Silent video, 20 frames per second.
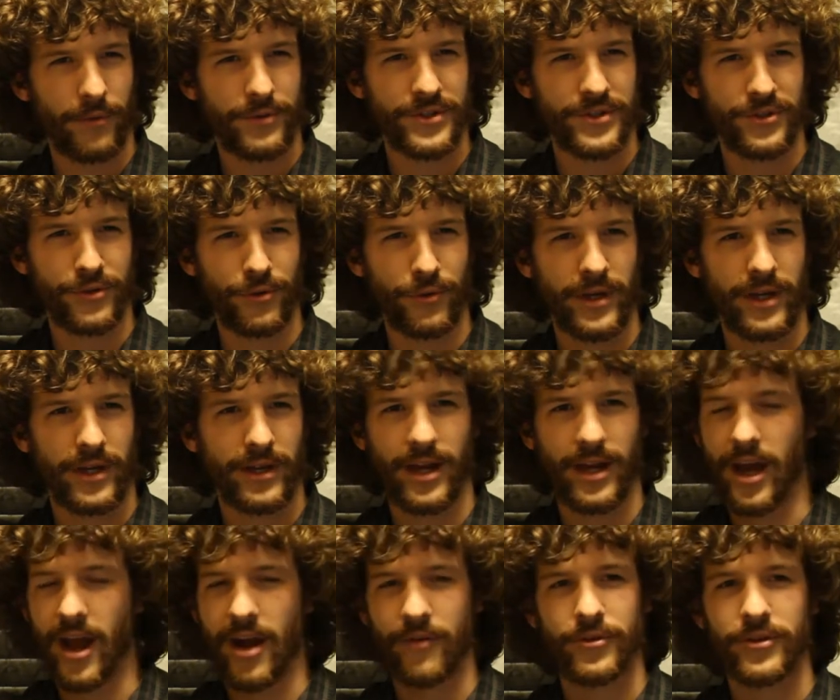I was doing.
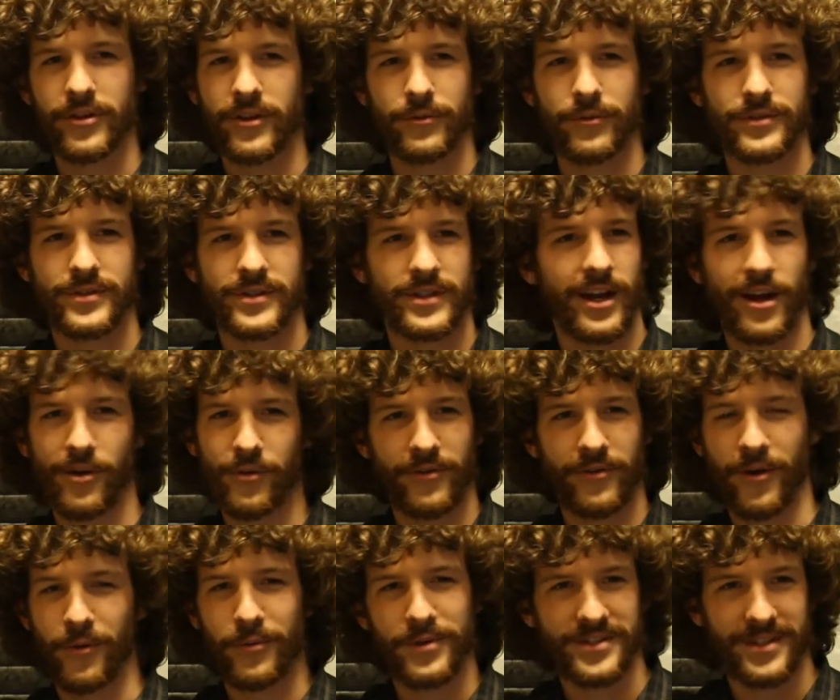Everything was, I,
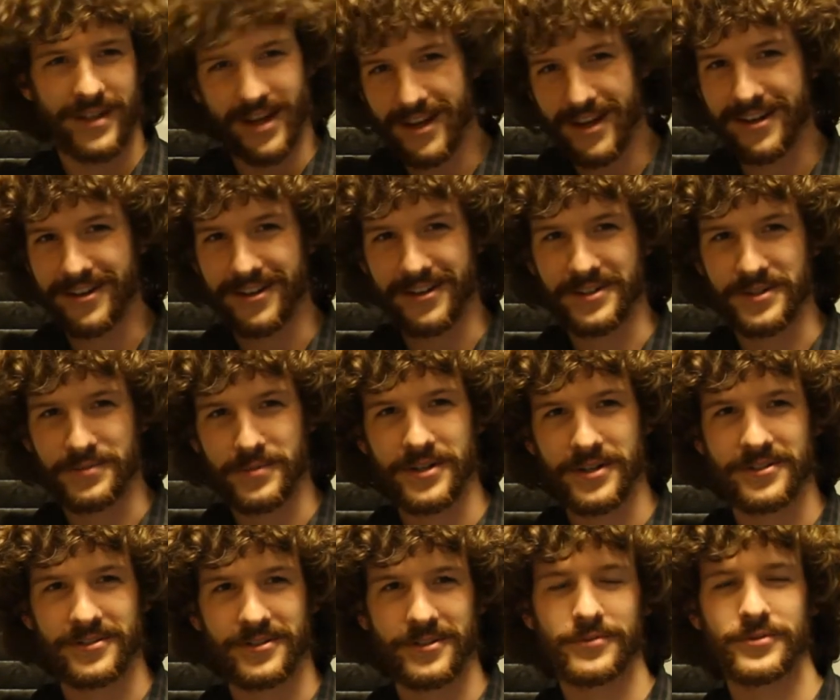if I wasn't editing
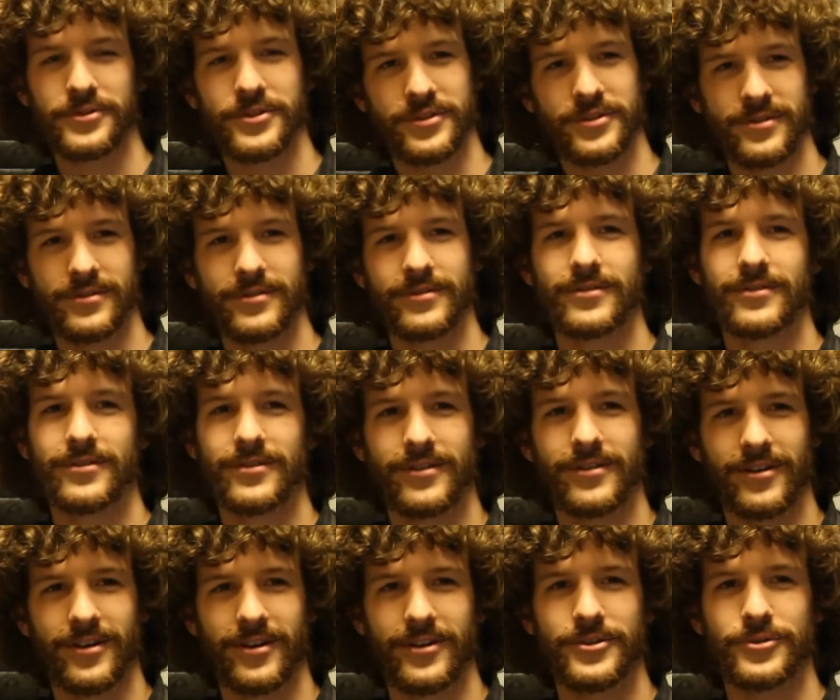especially, it was just
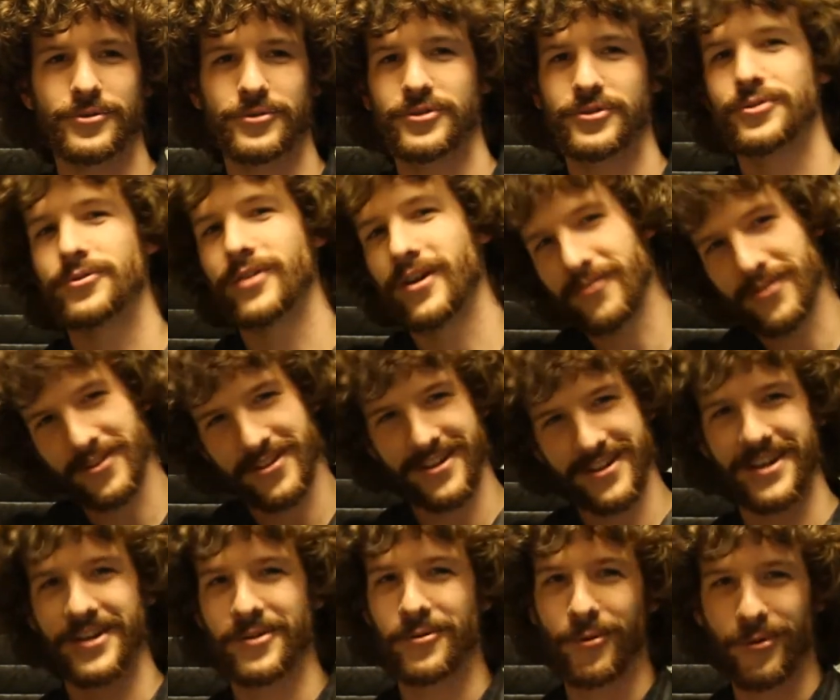you shoot
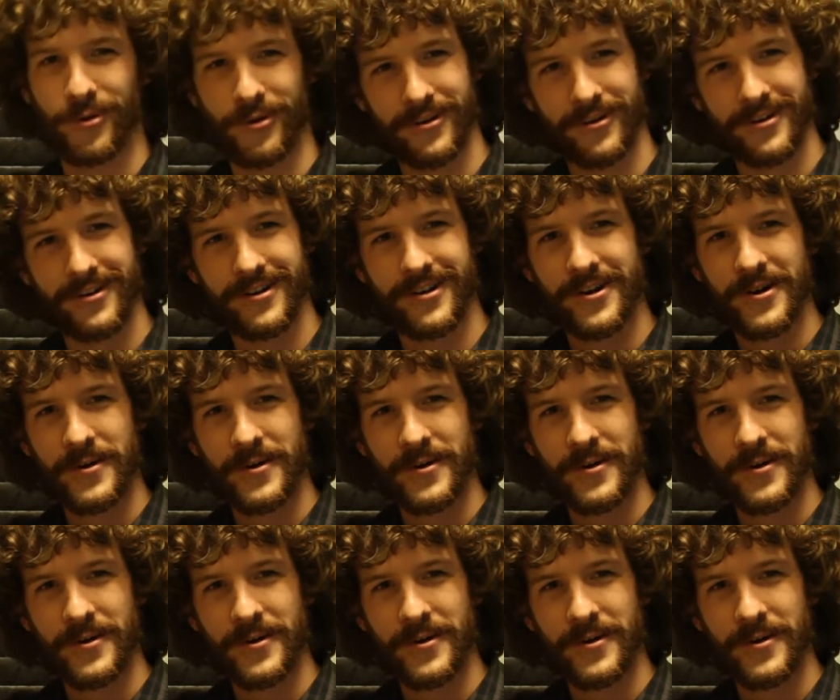everything in order.